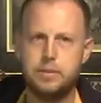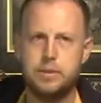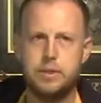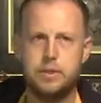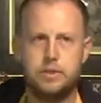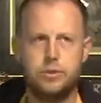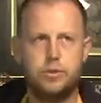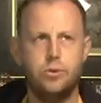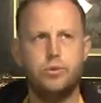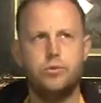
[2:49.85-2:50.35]

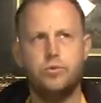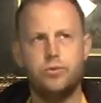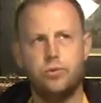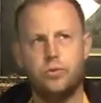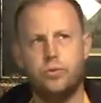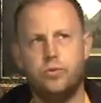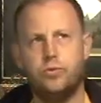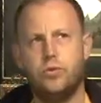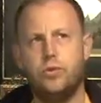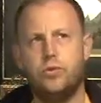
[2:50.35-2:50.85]
is good
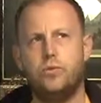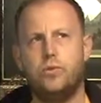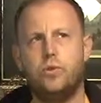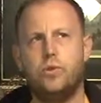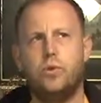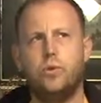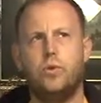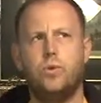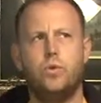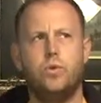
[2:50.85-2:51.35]

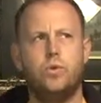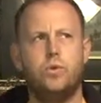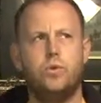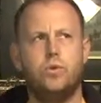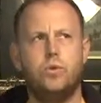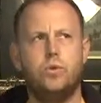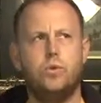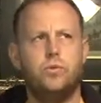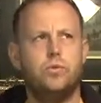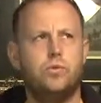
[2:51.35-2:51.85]

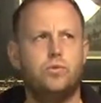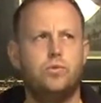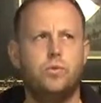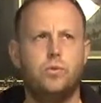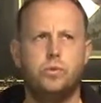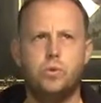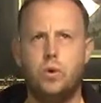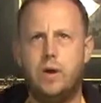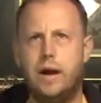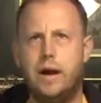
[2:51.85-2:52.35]
for
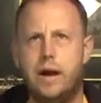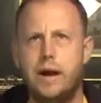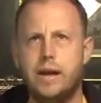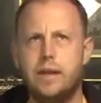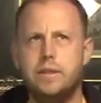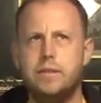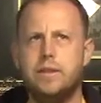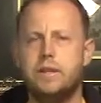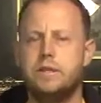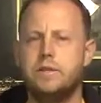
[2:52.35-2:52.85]
your high
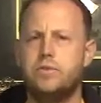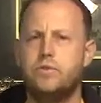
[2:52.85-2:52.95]
things.